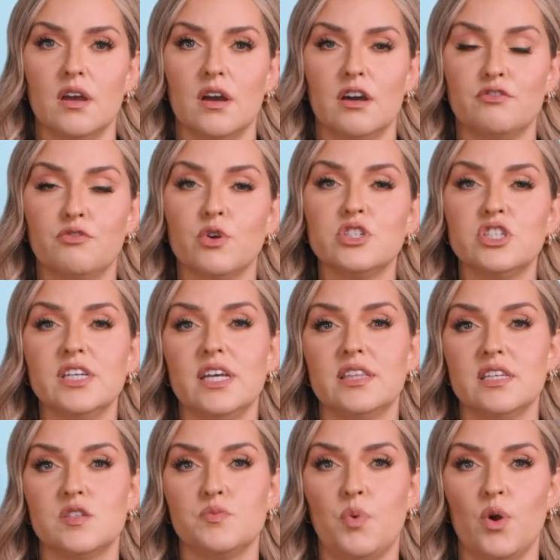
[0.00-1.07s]
unfortunately, at
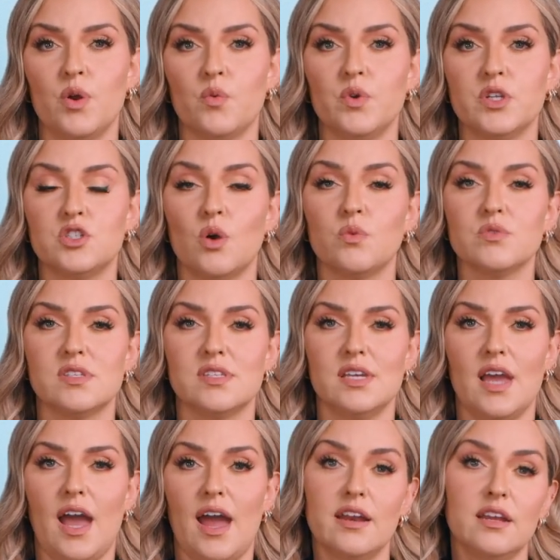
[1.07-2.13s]
this point, we don't
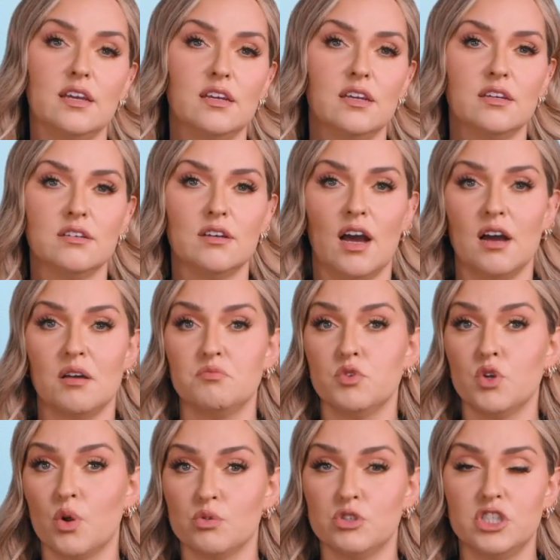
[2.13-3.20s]
see any
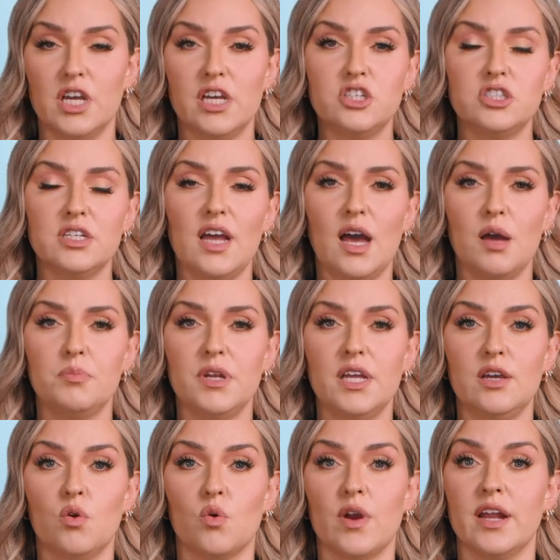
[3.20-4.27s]
negotiation
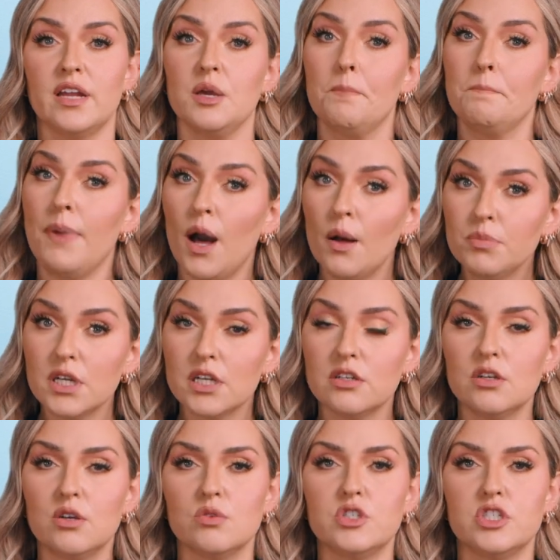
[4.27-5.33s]
happening or any public
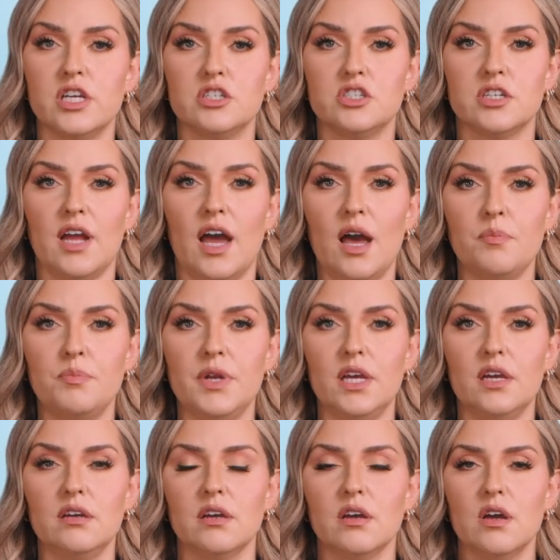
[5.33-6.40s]
negotiation
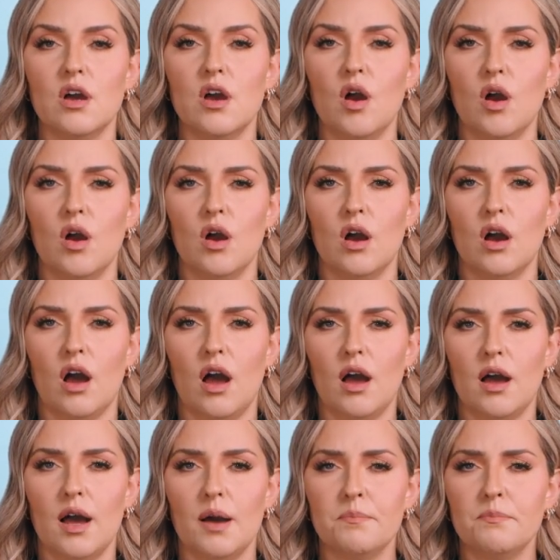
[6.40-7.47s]
happening.
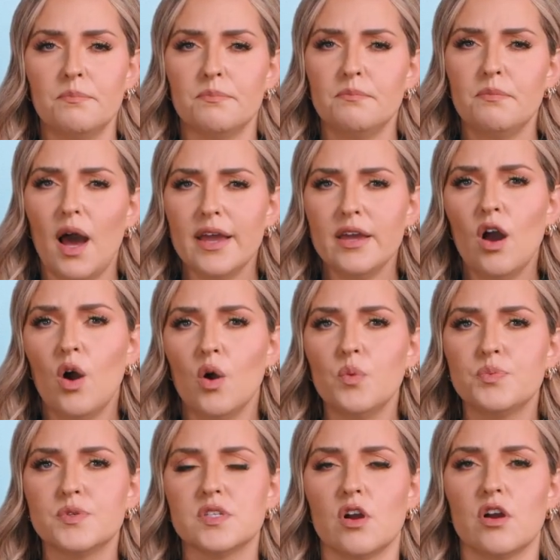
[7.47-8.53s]
My
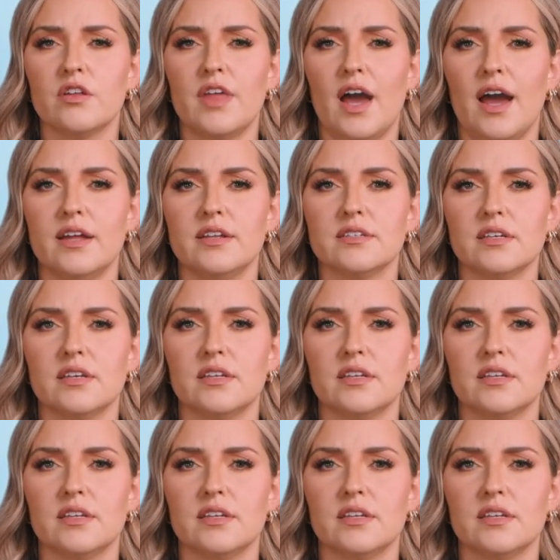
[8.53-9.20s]
hopes are that